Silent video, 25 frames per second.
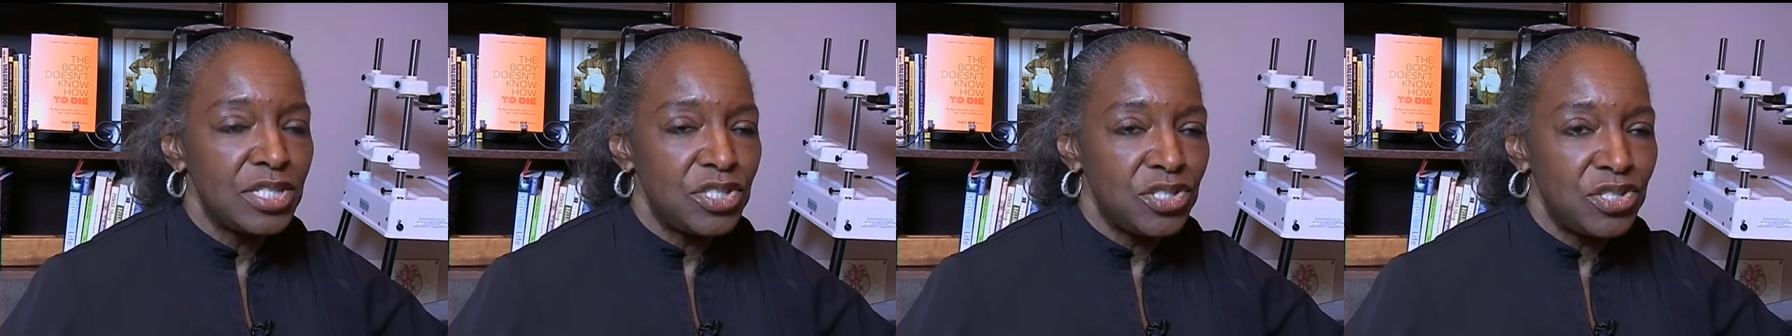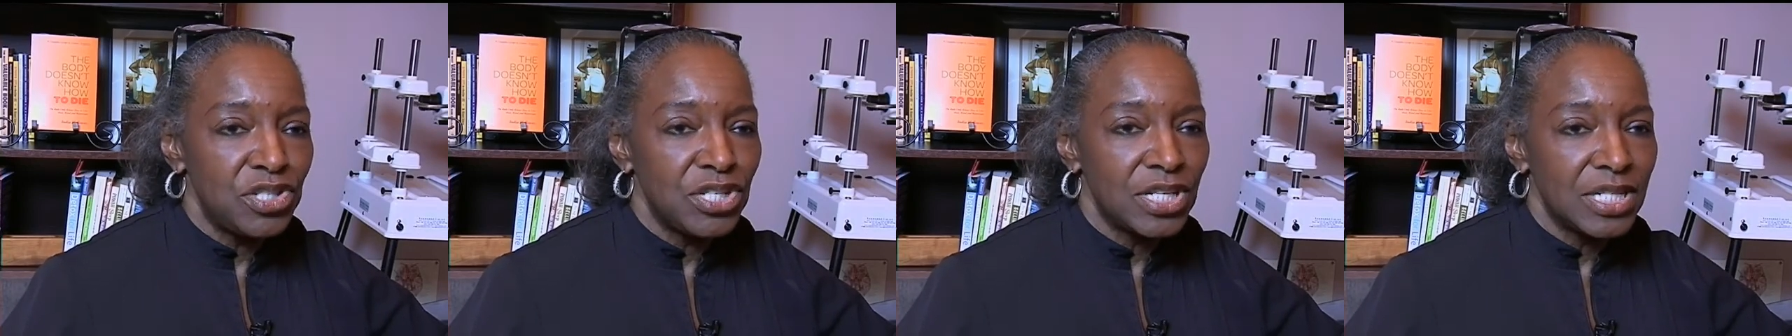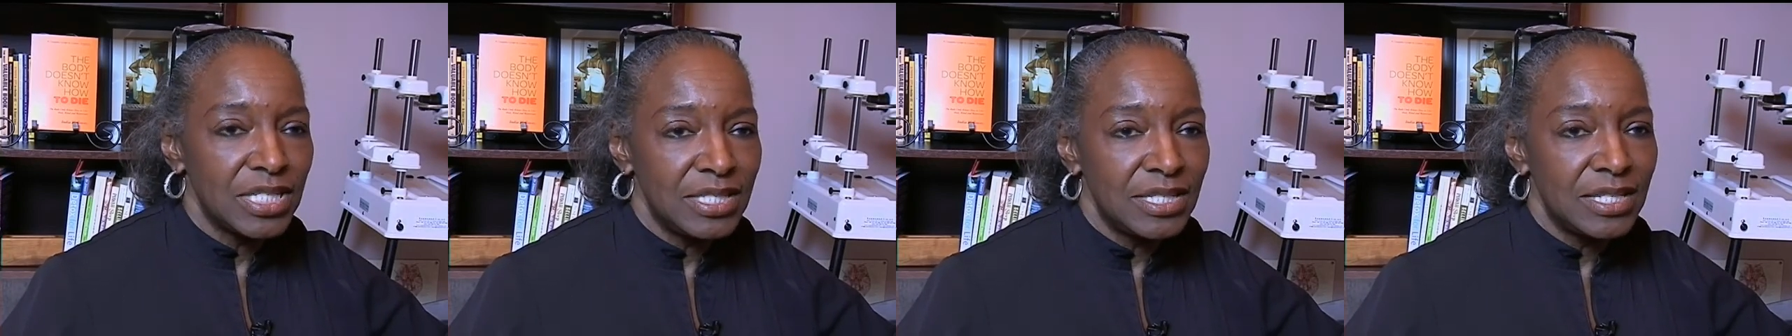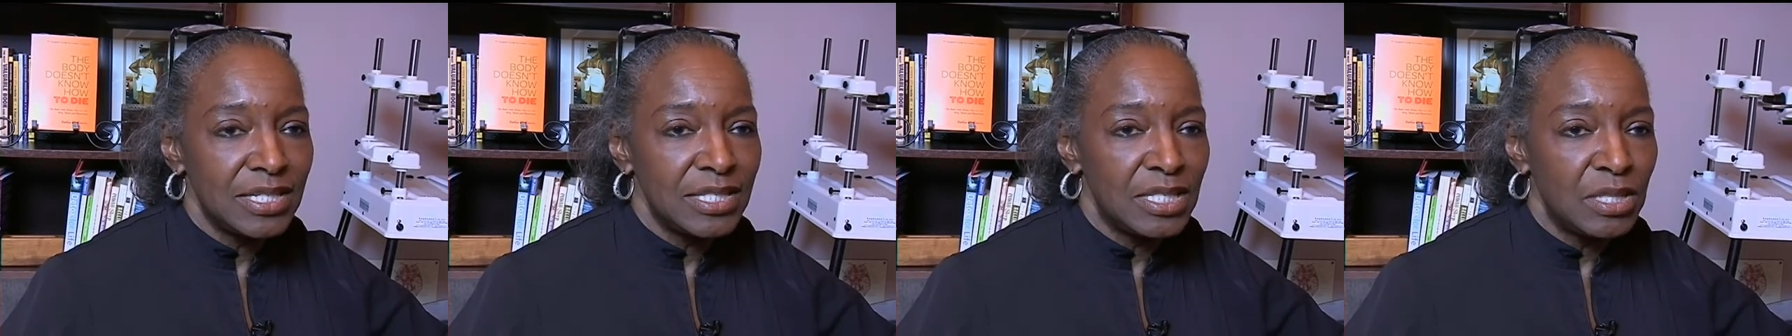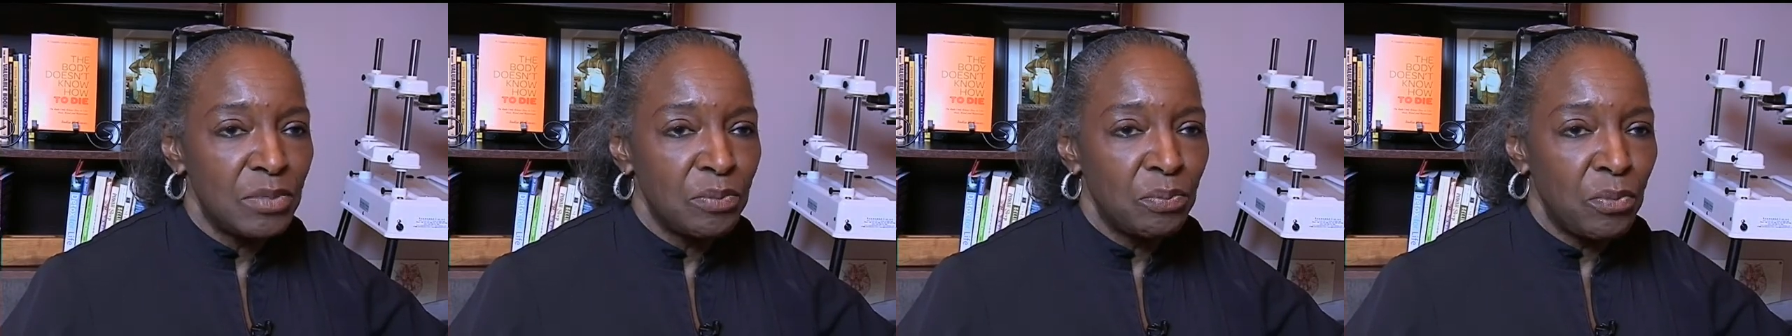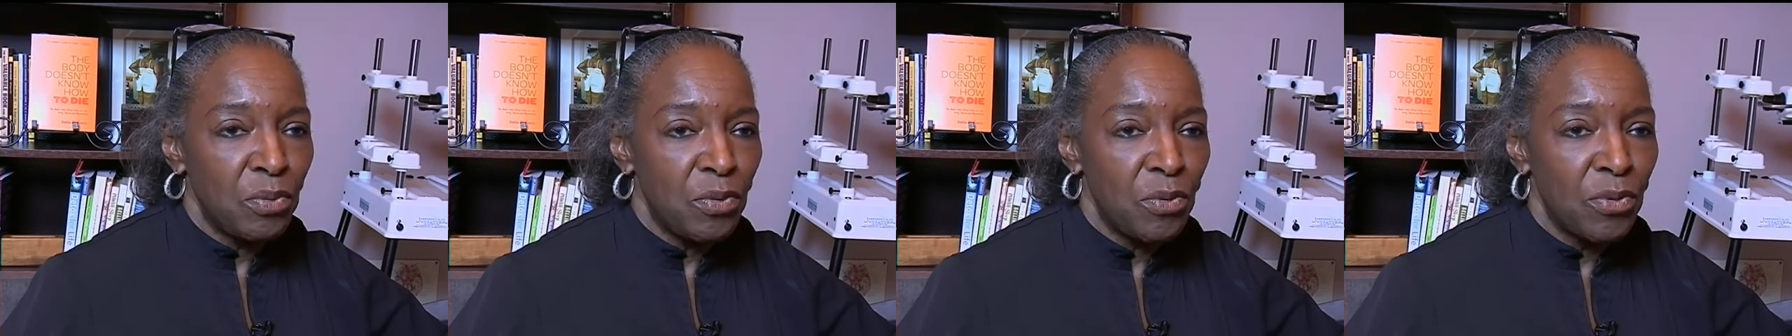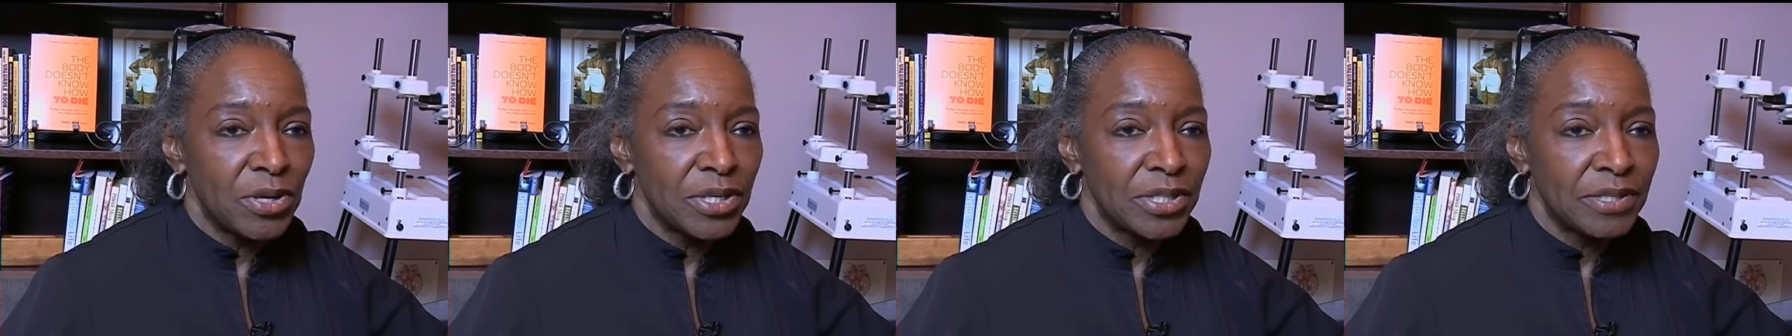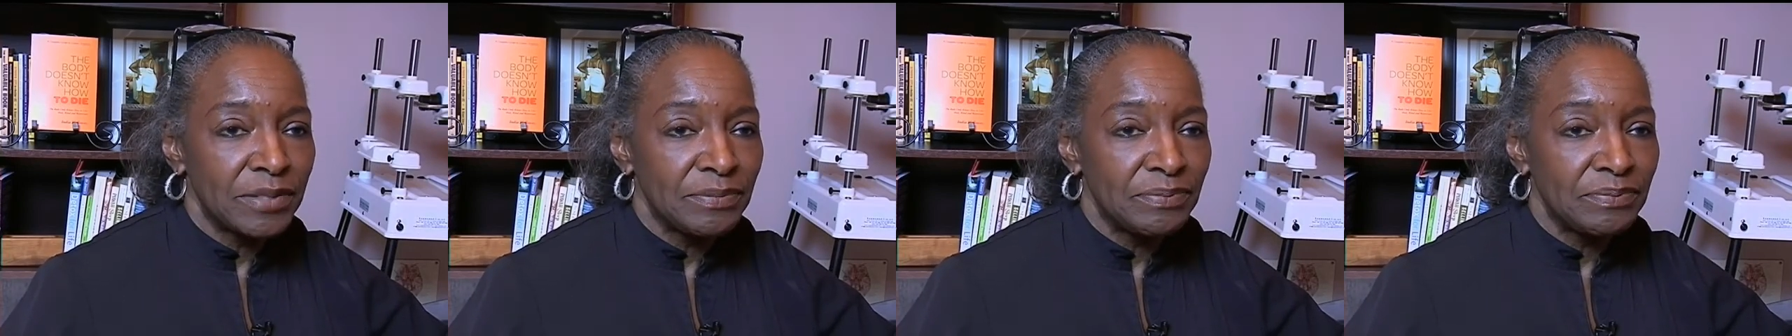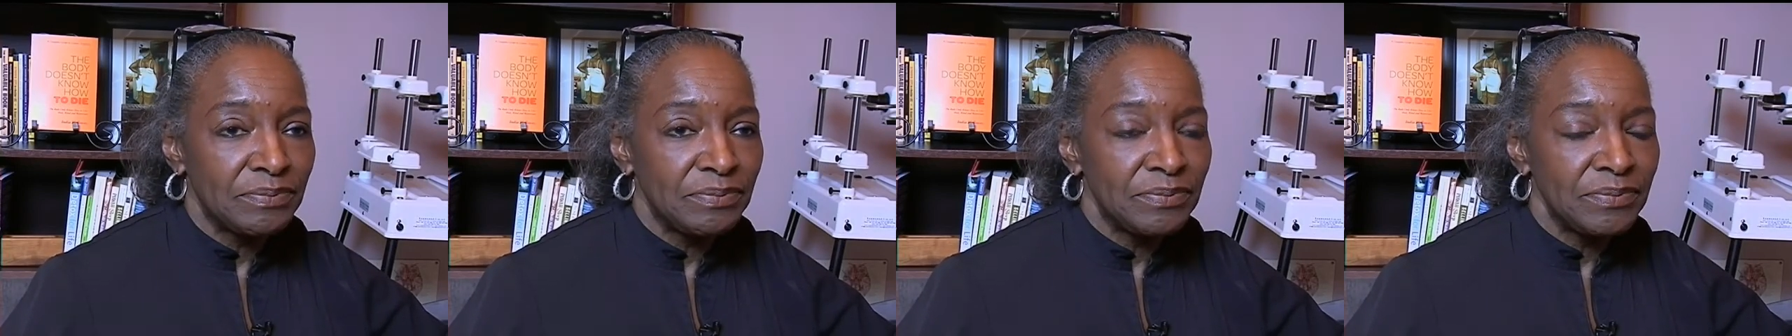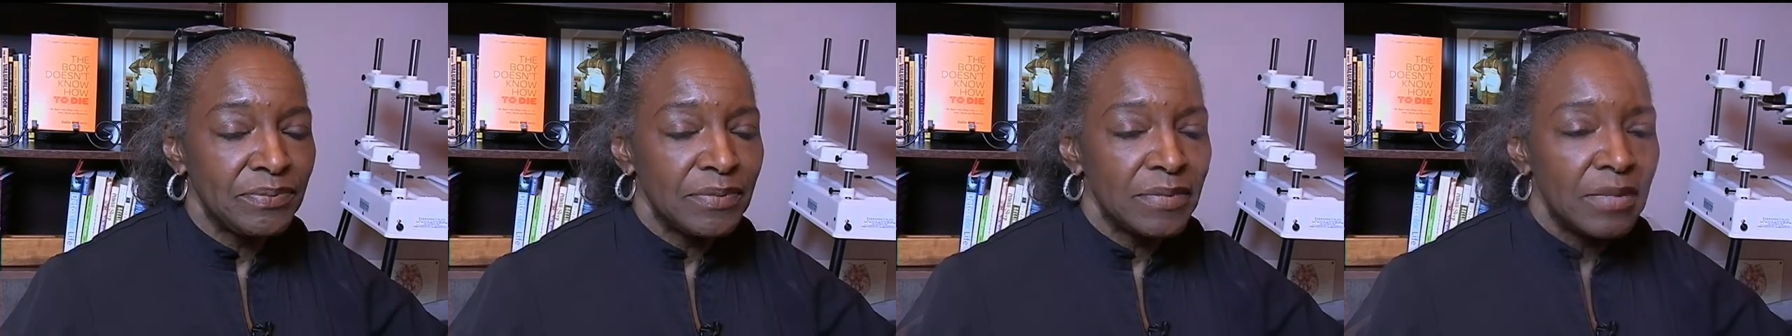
is just as important.